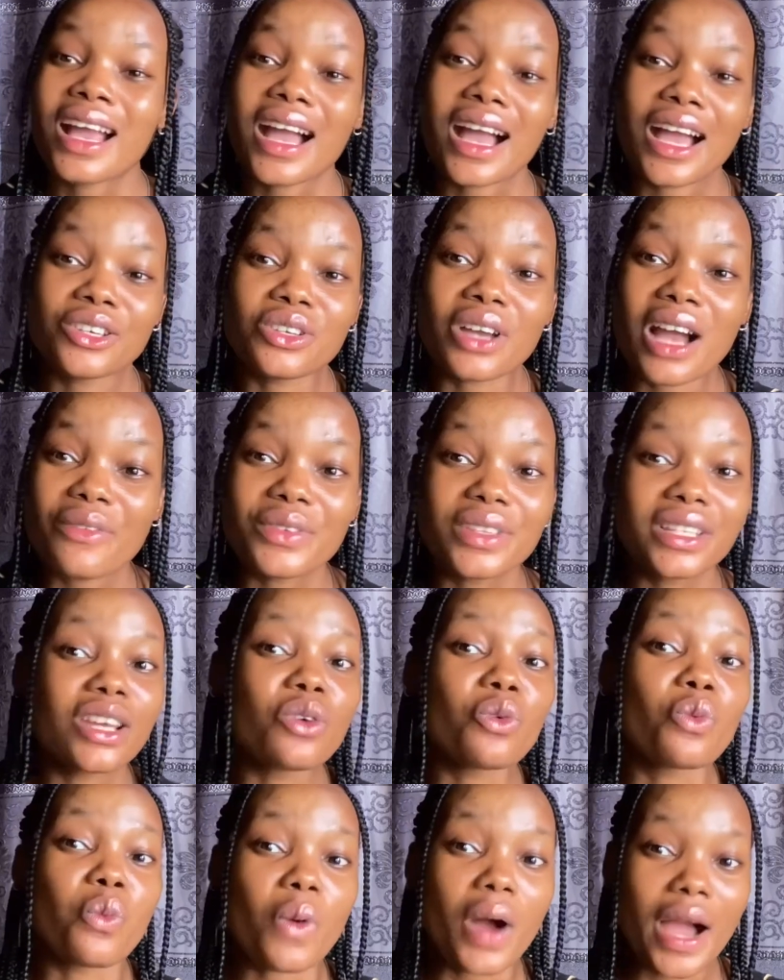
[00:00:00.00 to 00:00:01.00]
and you're having a
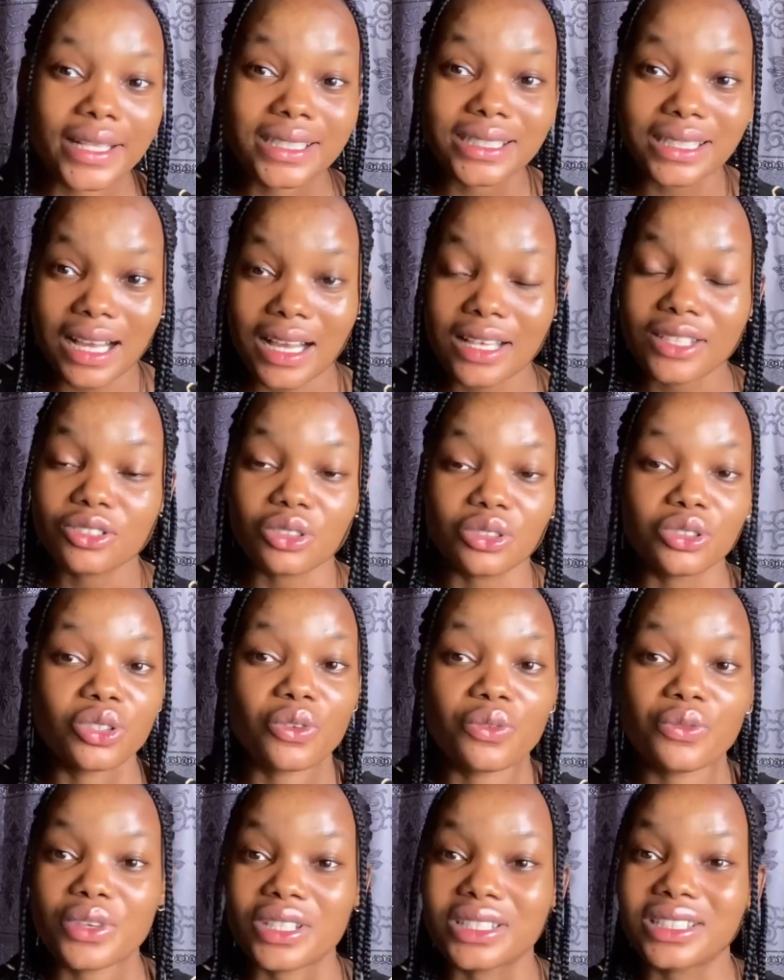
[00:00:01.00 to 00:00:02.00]
white cast on
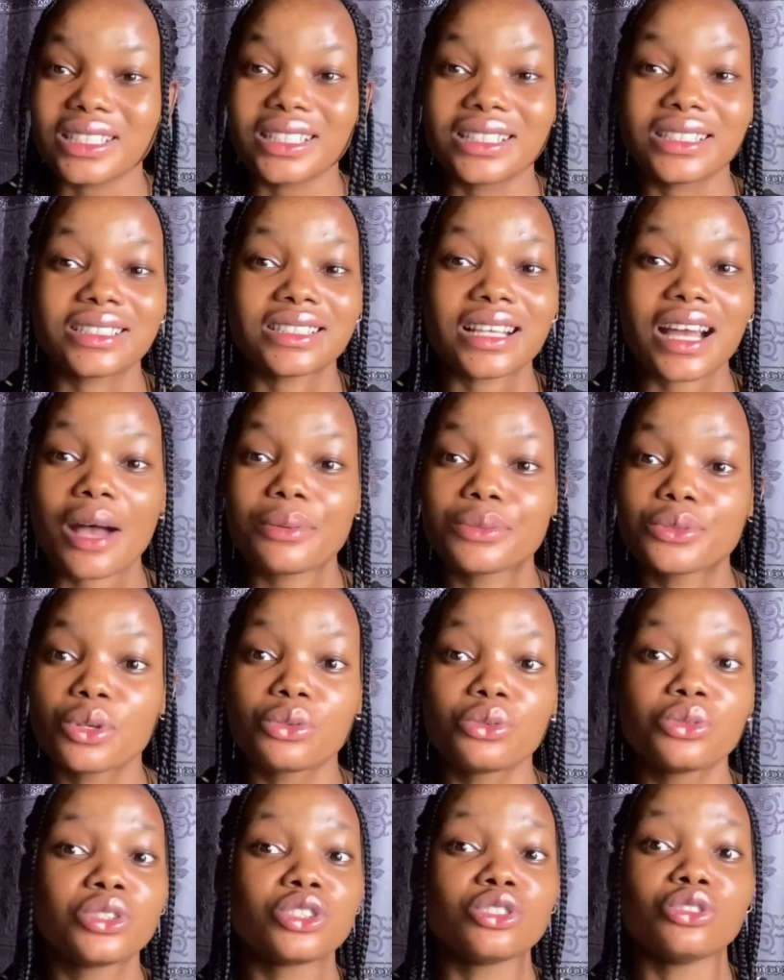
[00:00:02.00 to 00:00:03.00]
your face, it is
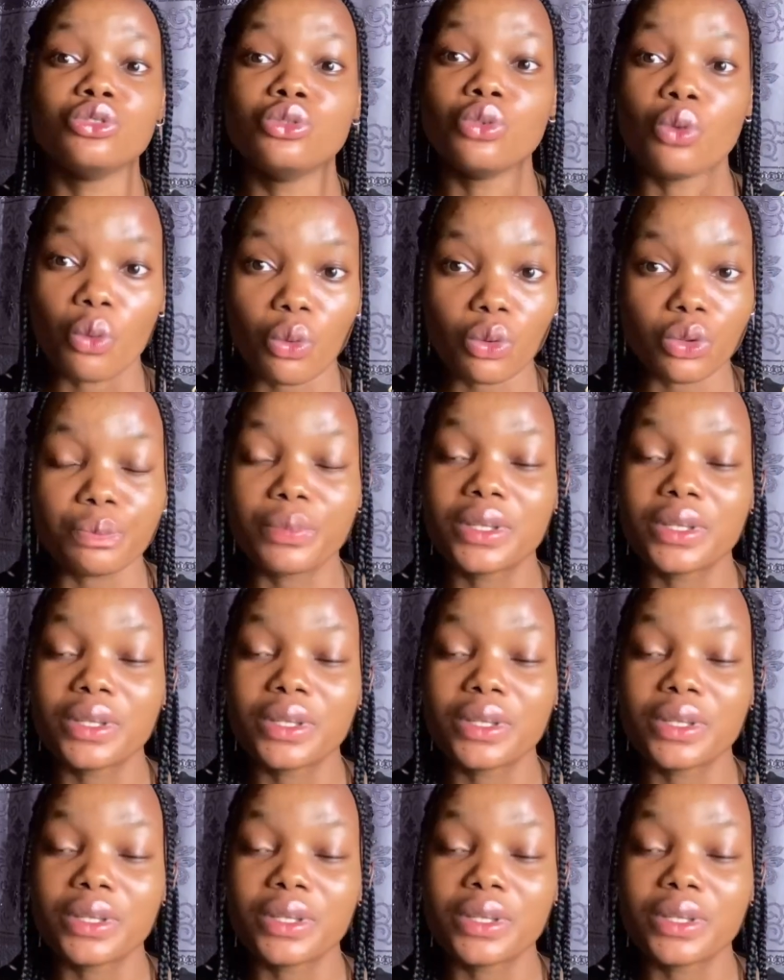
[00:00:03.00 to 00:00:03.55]
absolutely no.